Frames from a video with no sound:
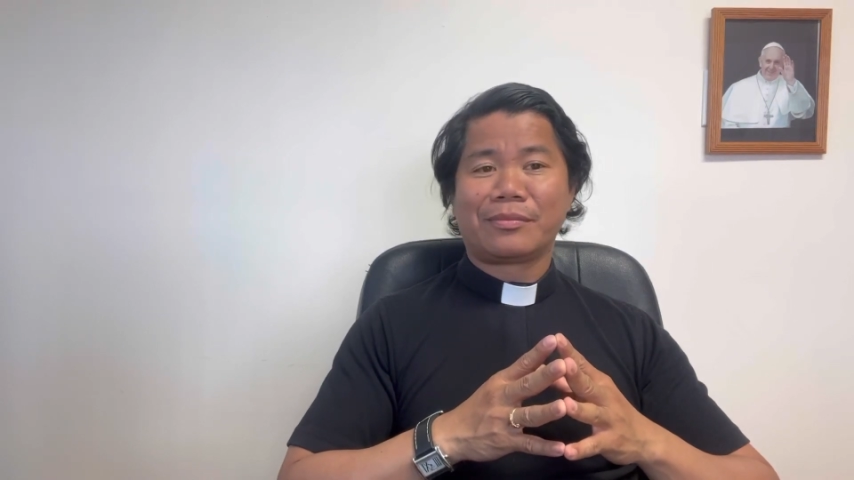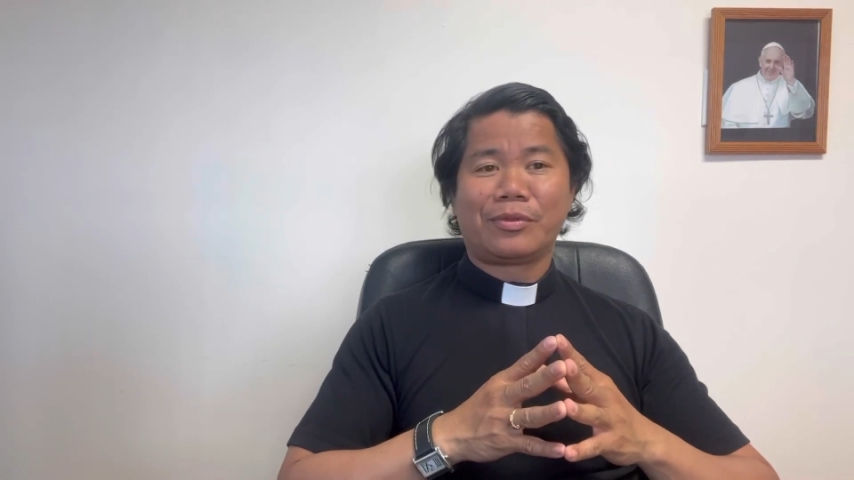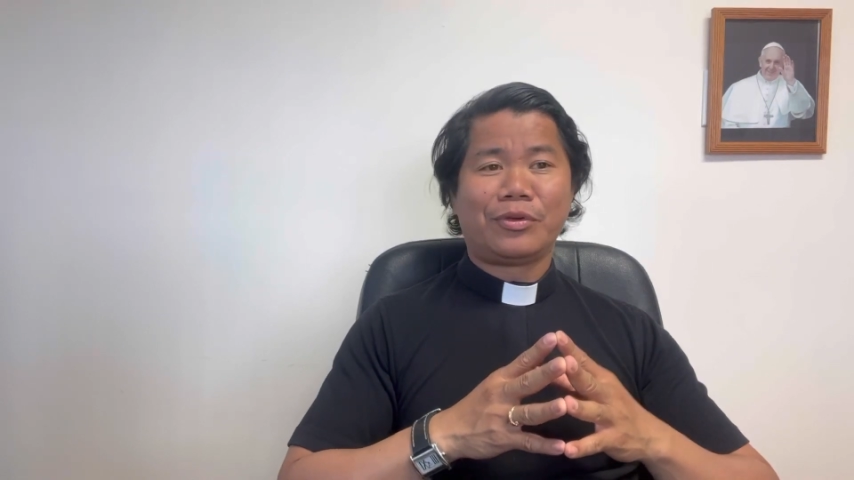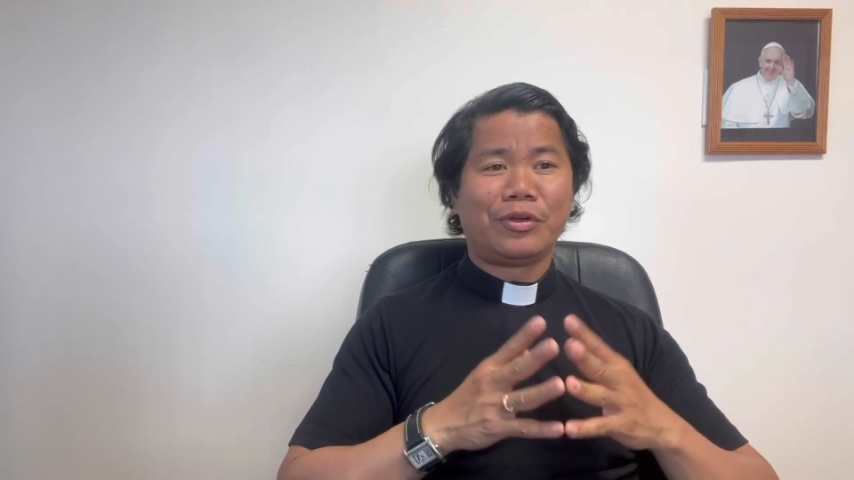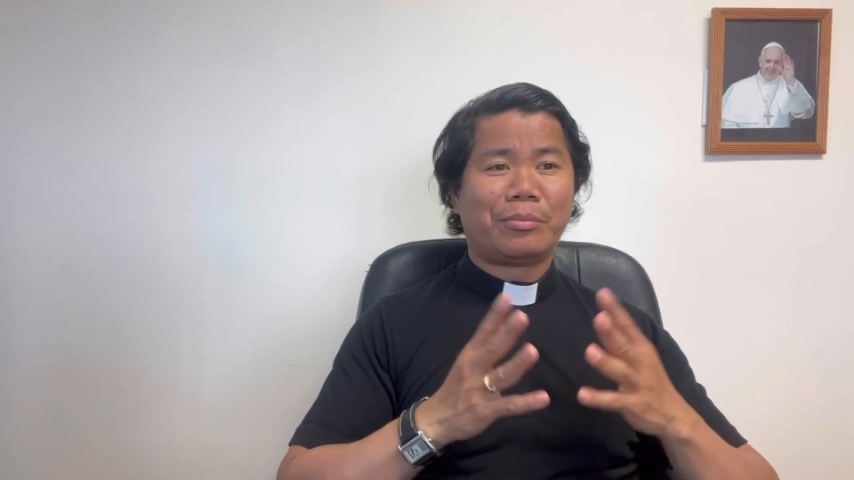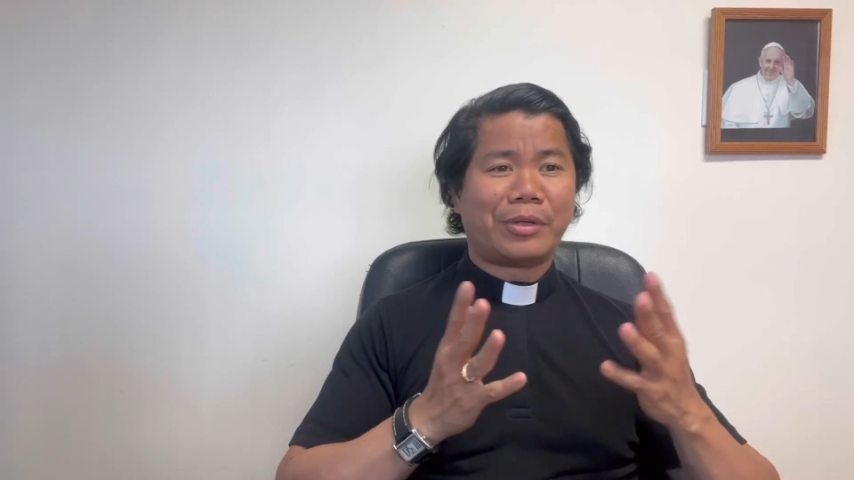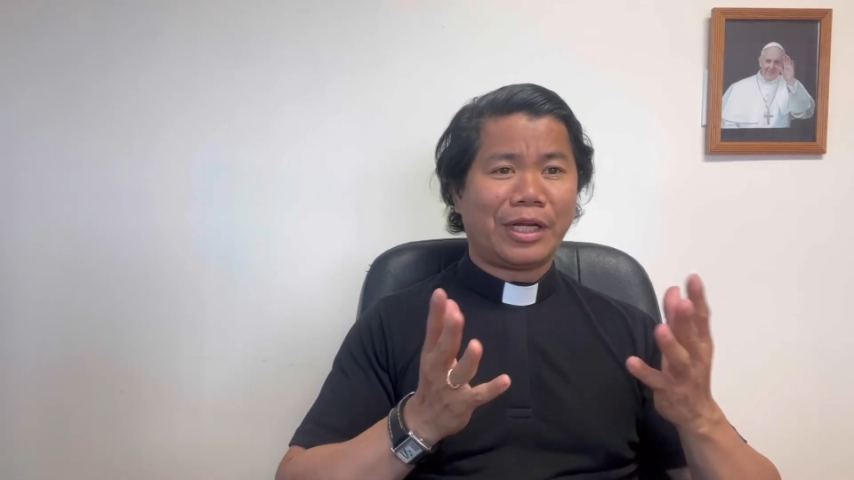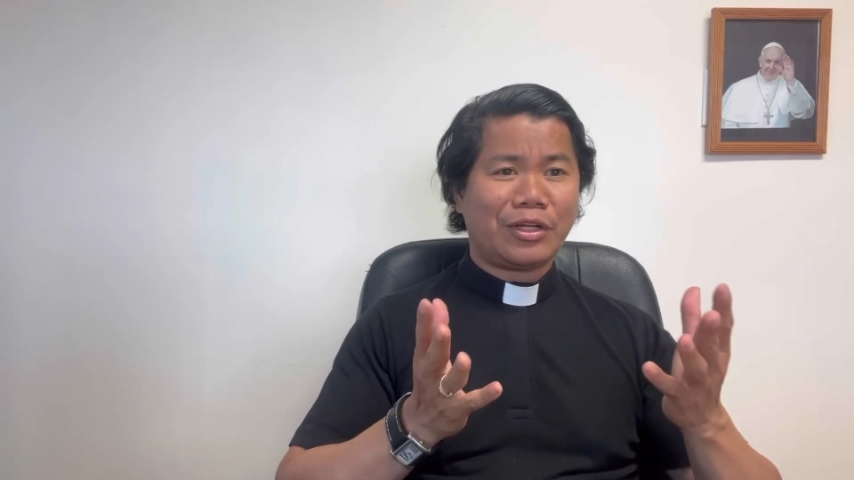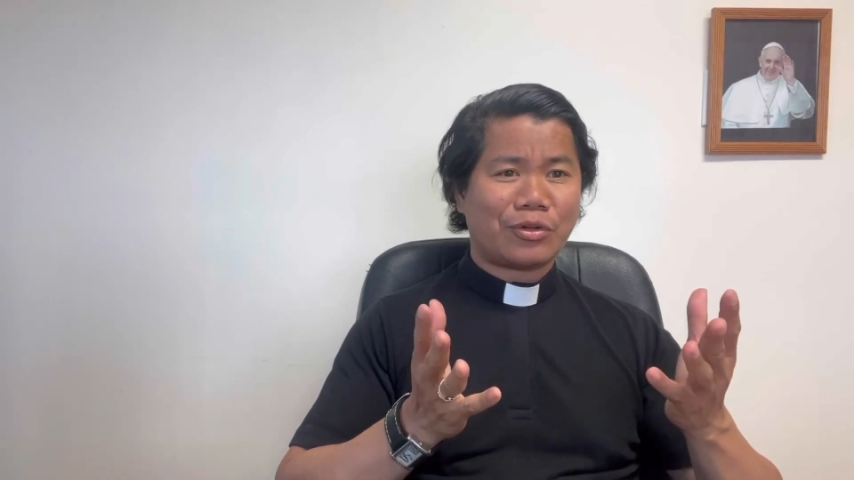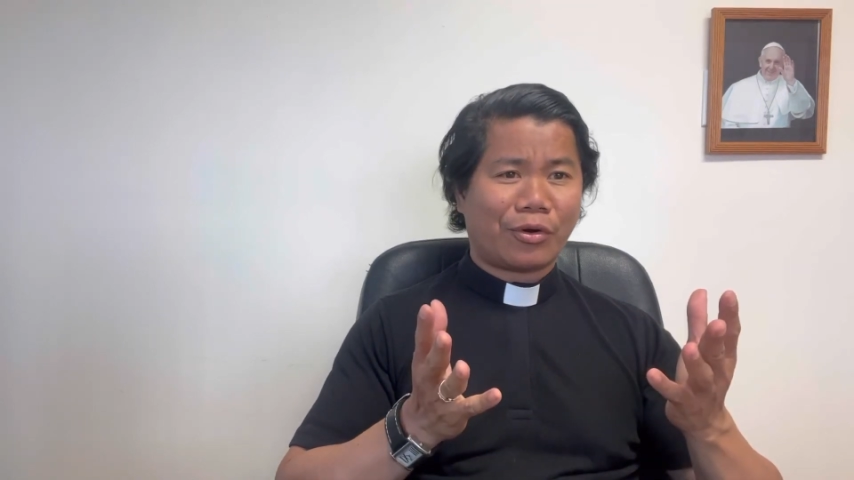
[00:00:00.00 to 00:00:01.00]
Do you
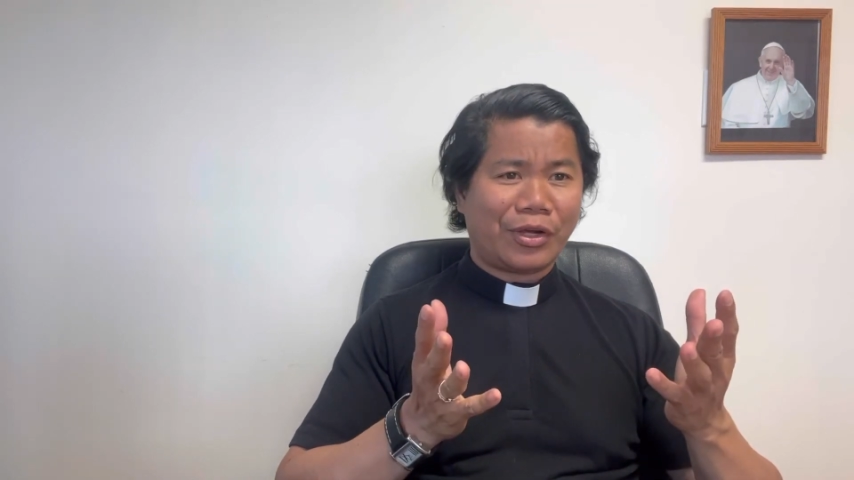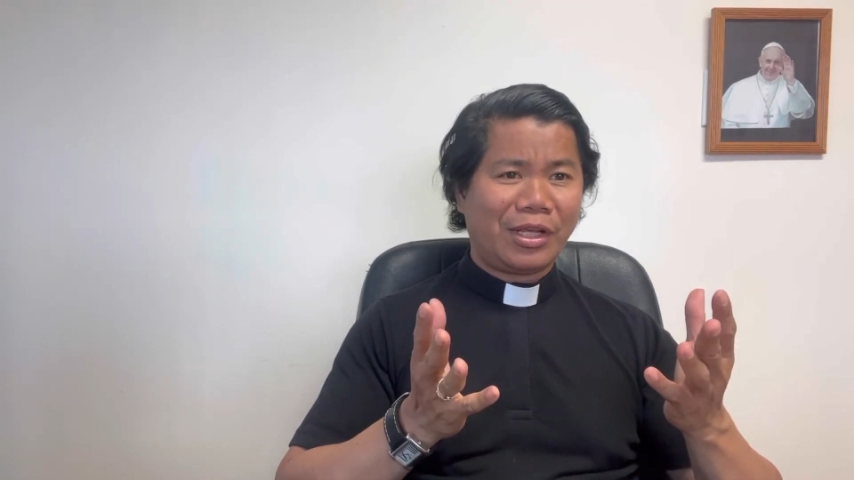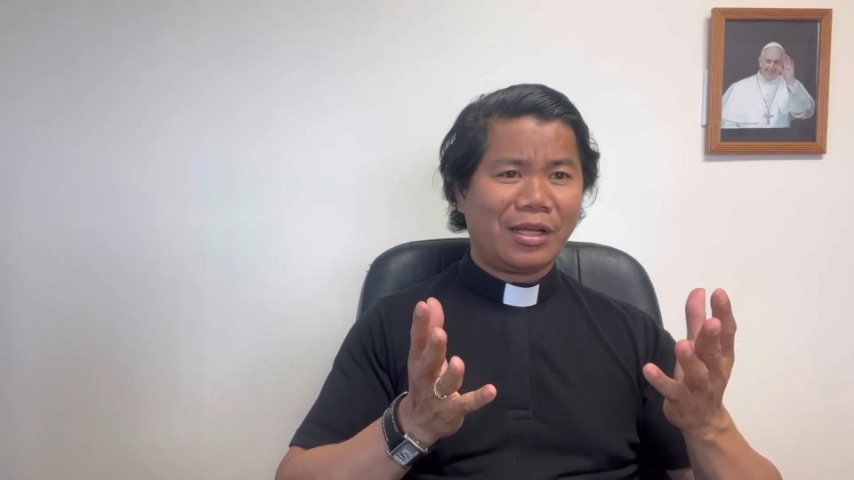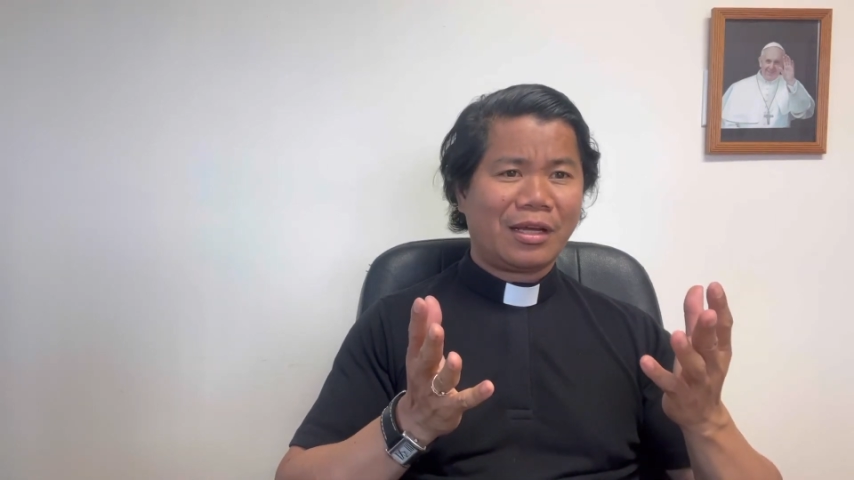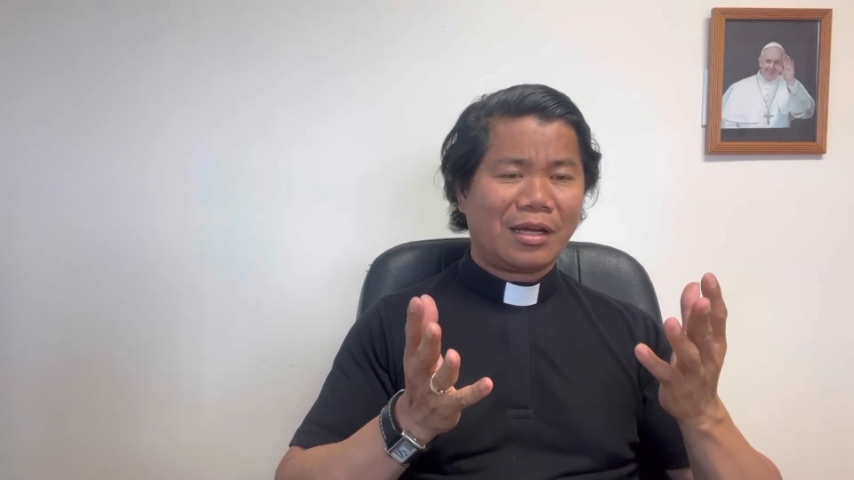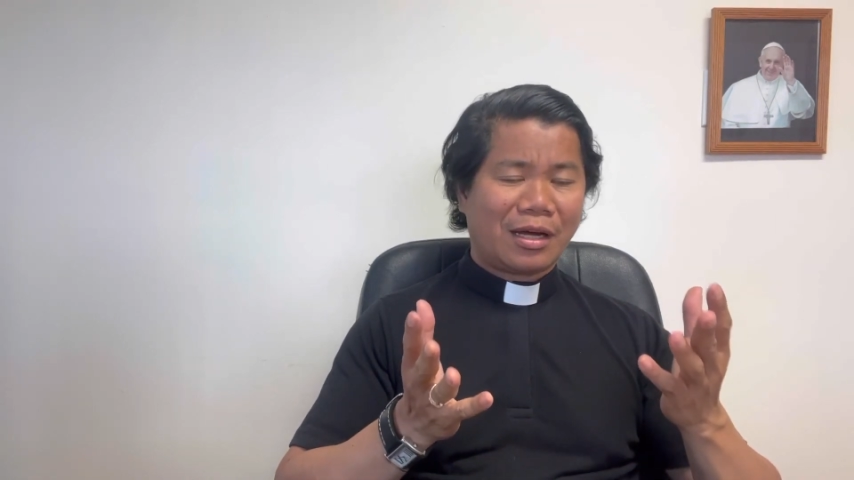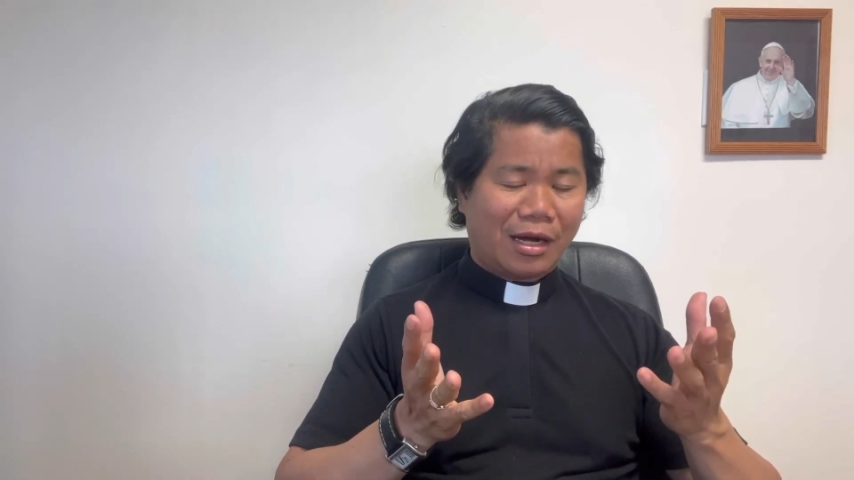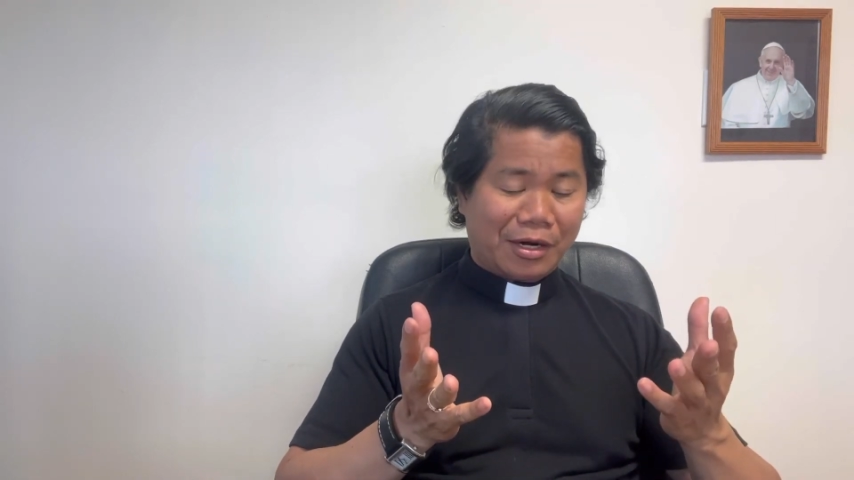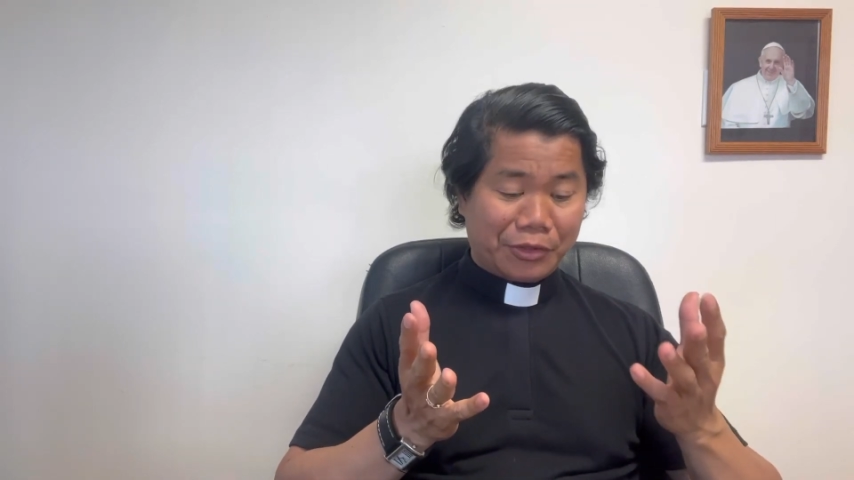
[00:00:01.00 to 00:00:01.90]
bring joy? Are